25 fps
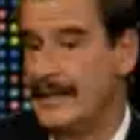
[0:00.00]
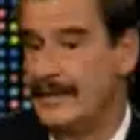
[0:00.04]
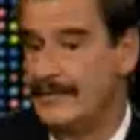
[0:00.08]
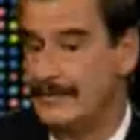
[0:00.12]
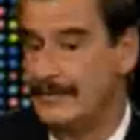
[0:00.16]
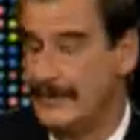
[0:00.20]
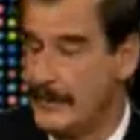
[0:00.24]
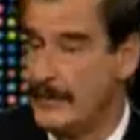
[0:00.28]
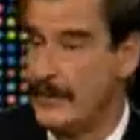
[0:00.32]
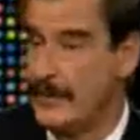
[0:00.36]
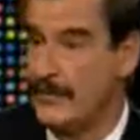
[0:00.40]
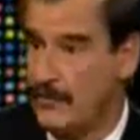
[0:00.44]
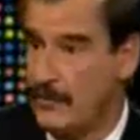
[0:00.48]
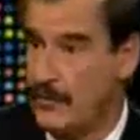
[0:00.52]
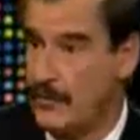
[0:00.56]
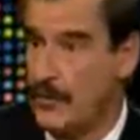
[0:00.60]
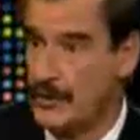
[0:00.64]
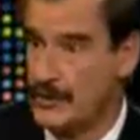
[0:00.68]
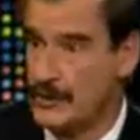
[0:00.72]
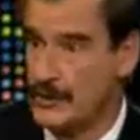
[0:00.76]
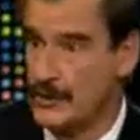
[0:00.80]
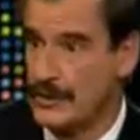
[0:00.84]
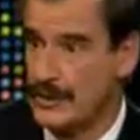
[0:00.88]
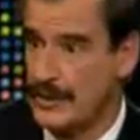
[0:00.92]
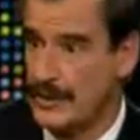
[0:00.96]
And there is
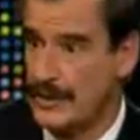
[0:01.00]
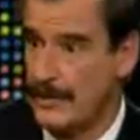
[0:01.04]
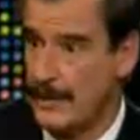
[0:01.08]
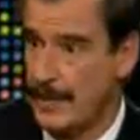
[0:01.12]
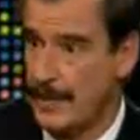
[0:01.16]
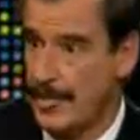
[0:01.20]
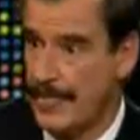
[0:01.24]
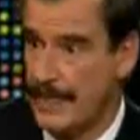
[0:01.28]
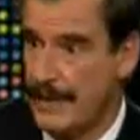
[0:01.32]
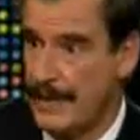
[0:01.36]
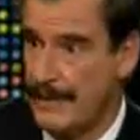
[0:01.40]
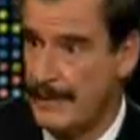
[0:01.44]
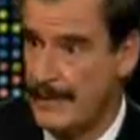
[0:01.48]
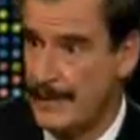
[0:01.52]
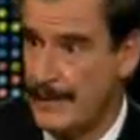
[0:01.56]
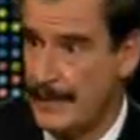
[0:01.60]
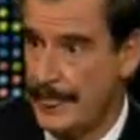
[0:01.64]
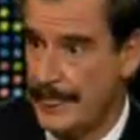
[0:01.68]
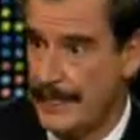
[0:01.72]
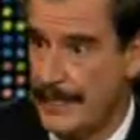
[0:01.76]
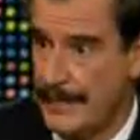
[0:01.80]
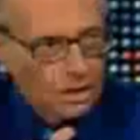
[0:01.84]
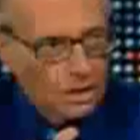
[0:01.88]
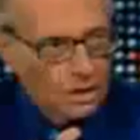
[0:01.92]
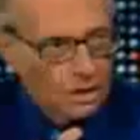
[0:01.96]
going to be like the euro
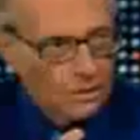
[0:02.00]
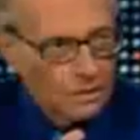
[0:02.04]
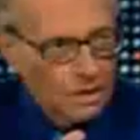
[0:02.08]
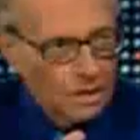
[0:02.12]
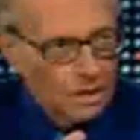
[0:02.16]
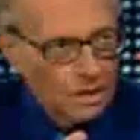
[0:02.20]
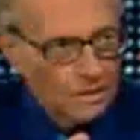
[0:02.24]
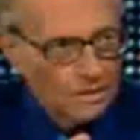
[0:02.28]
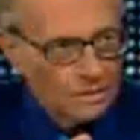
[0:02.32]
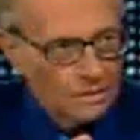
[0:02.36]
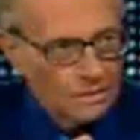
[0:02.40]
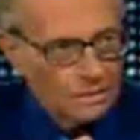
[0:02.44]
dollar, you mean?